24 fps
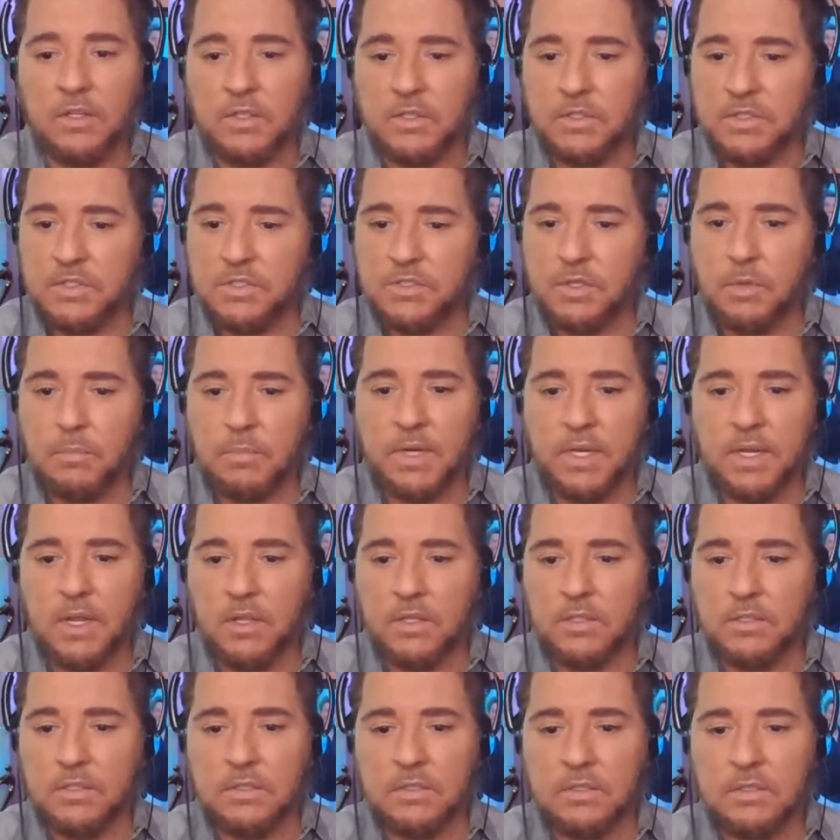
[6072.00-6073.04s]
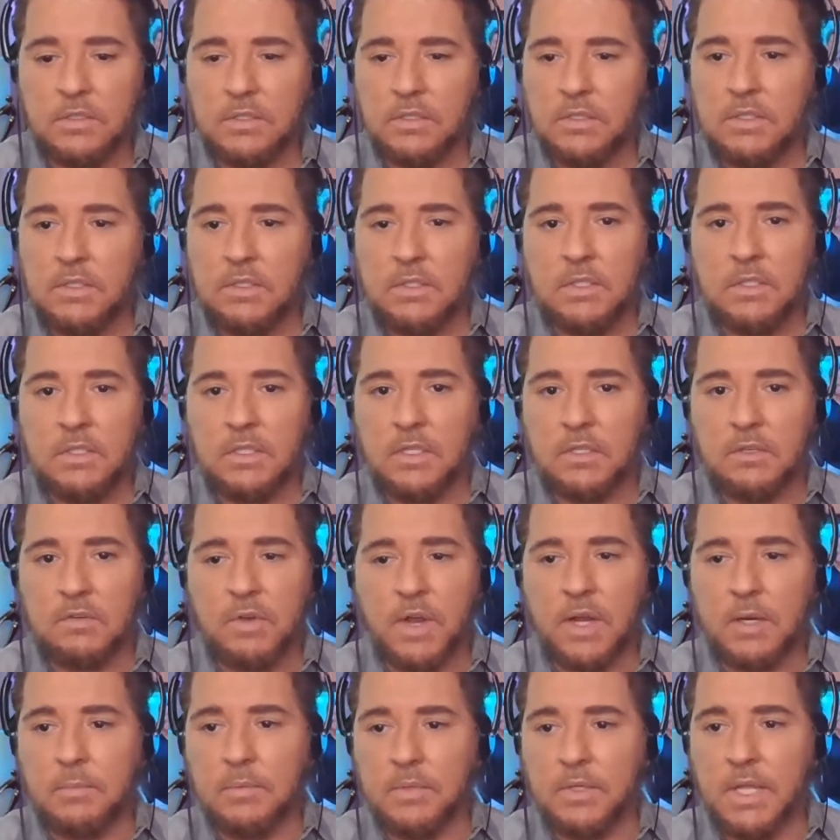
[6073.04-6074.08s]
others, so many other
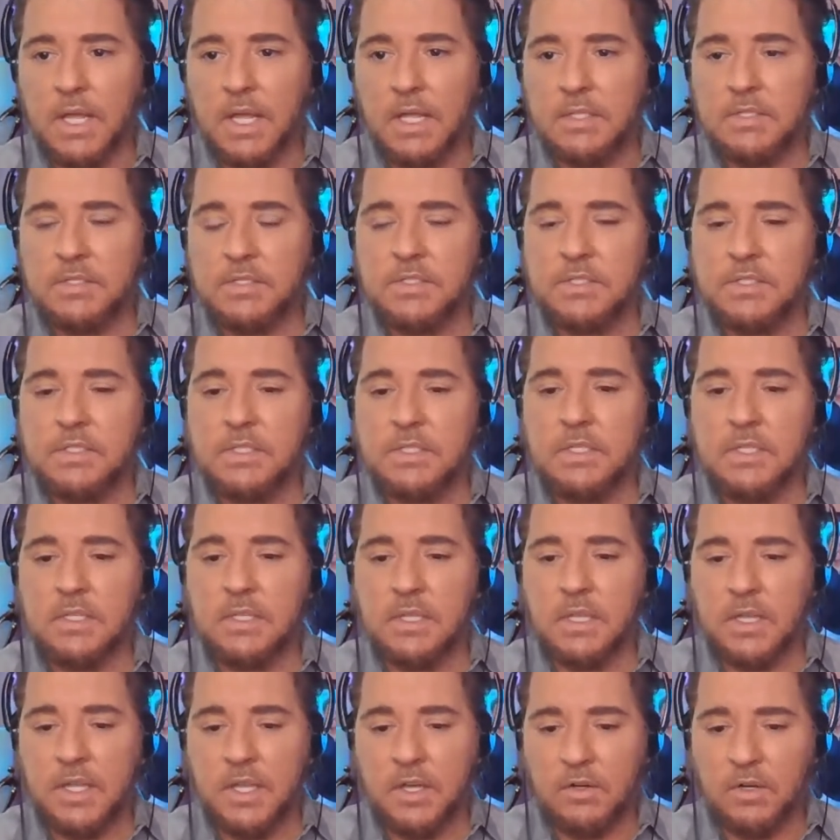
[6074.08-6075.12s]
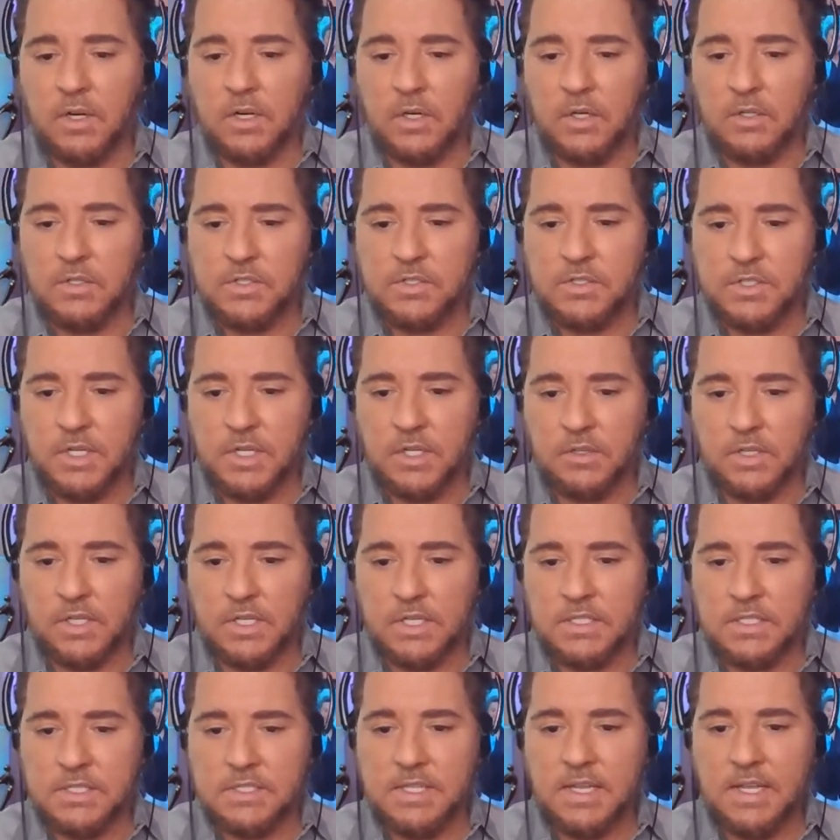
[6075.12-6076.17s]
incredible guests here on our
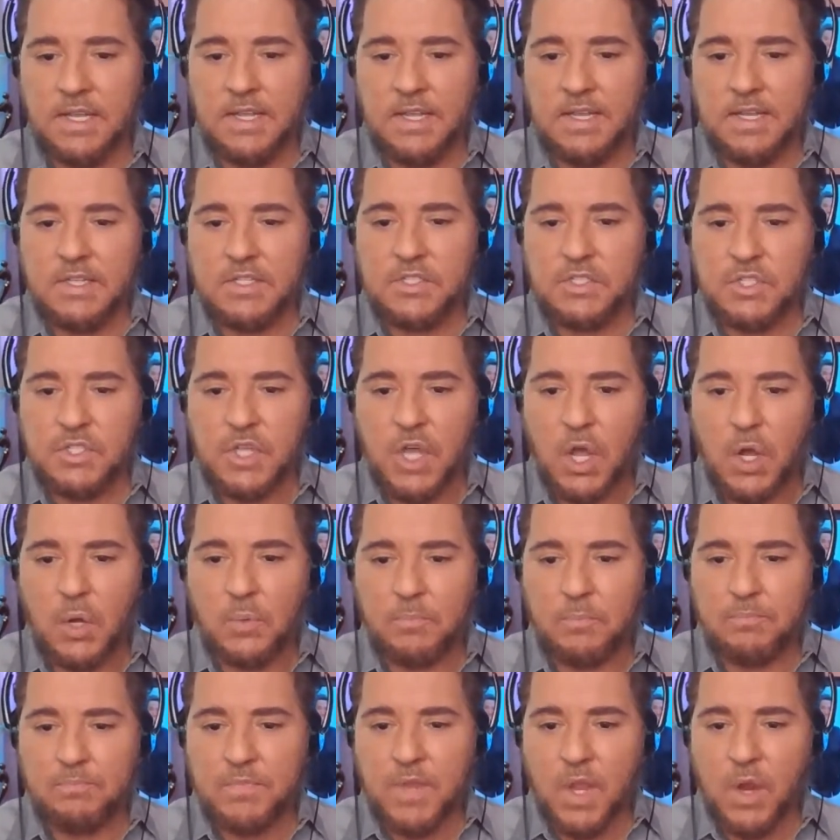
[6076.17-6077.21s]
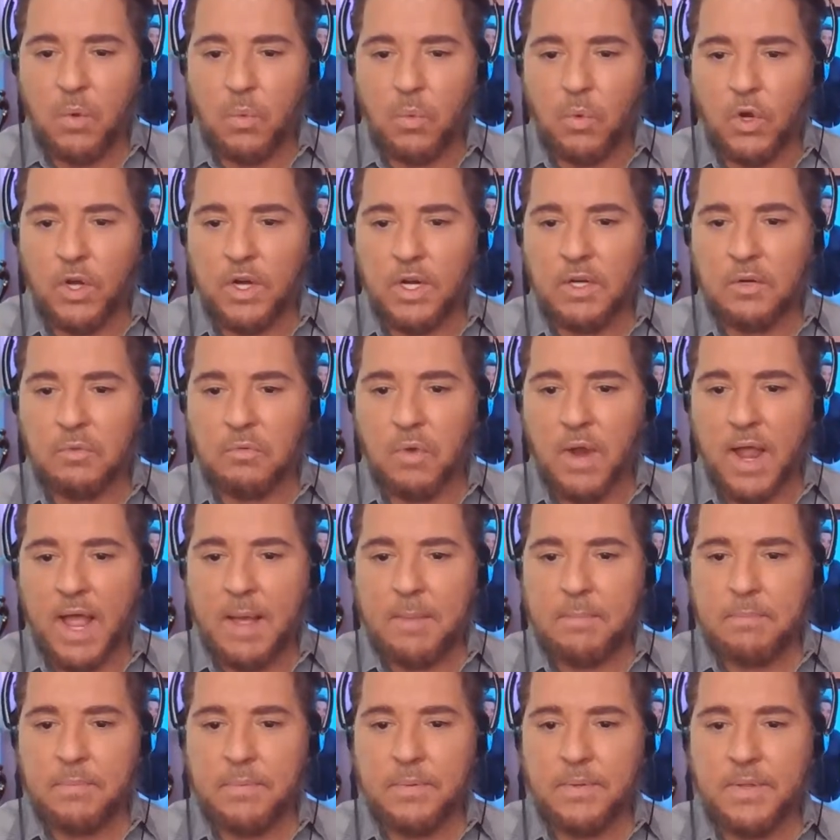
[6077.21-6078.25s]
series. So we're going to
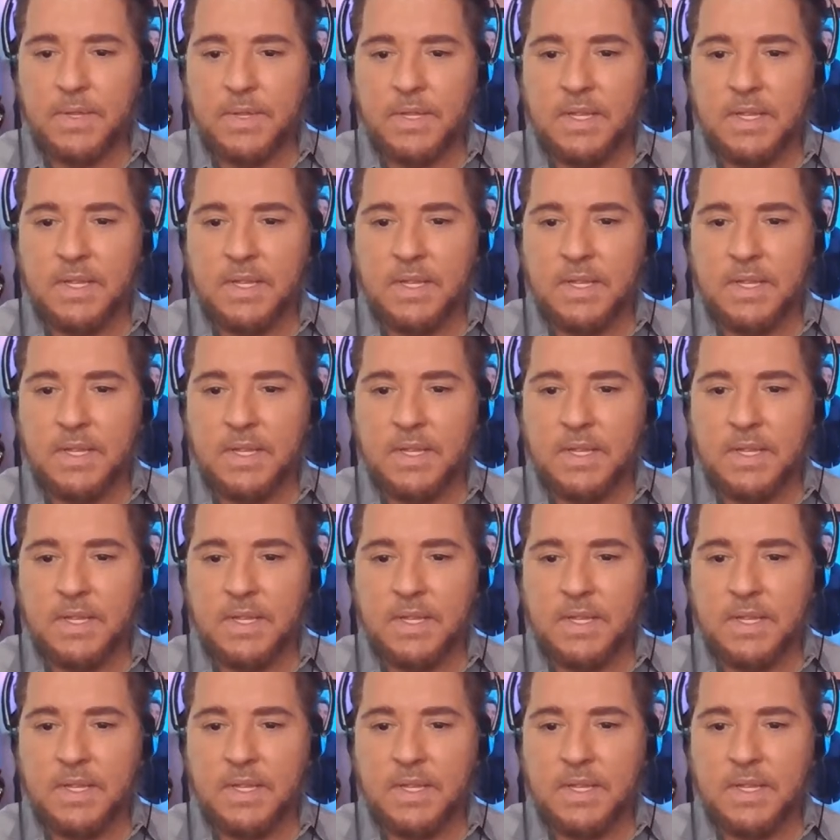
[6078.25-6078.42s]
wrap.